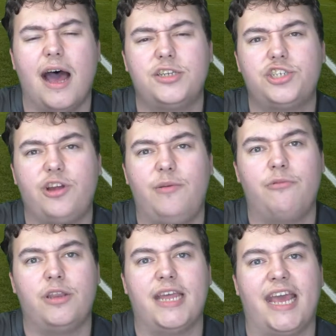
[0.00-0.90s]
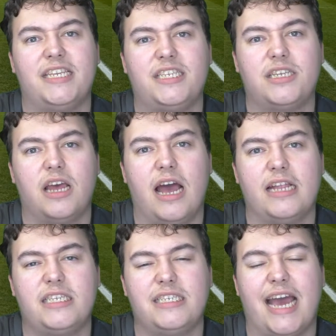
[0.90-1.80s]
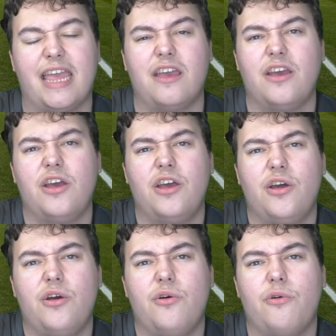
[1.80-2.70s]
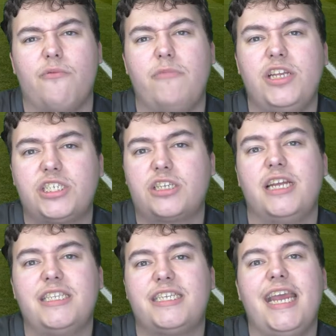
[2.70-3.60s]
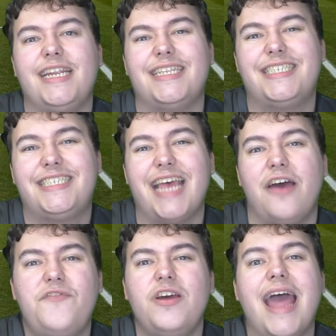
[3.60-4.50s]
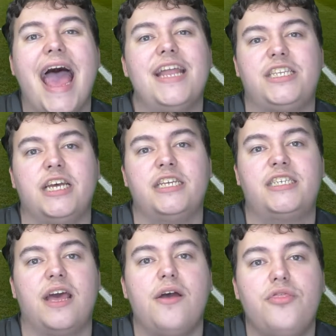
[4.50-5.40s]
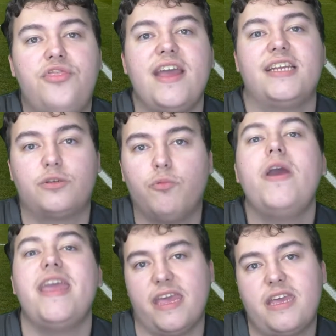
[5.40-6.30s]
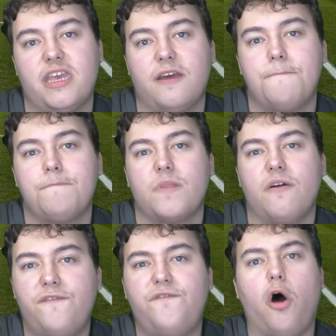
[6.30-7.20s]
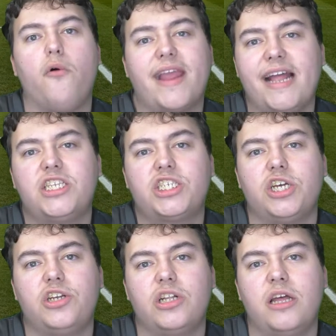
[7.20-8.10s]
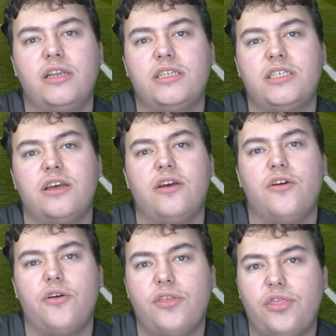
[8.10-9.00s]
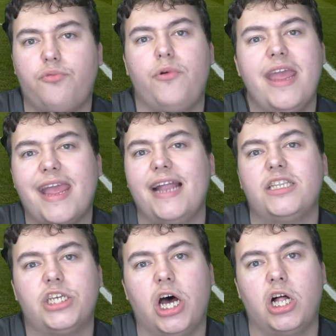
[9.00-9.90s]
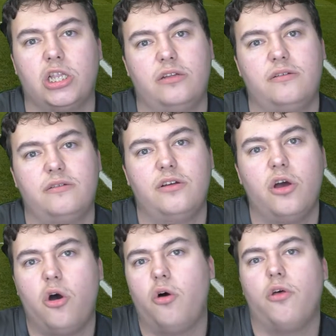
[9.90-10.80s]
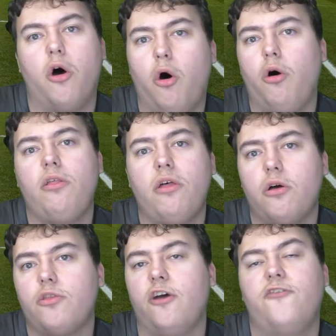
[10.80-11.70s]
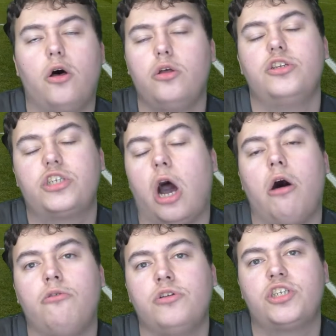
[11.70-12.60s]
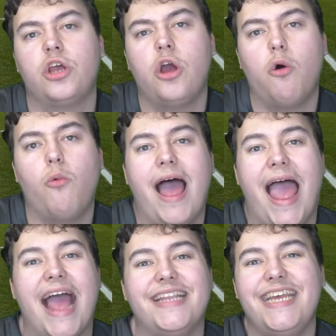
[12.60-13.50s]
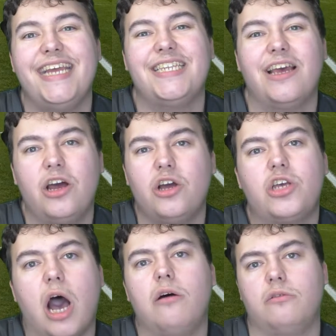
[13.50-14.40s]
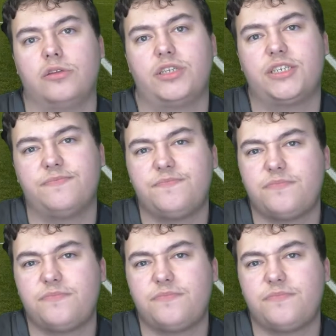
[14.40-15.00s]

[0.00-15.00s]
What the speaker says: stream that we did today. We conceded 7 headers this week. 4 against Sunderland, 3 against Hull. All of Hull's goals were headed goals.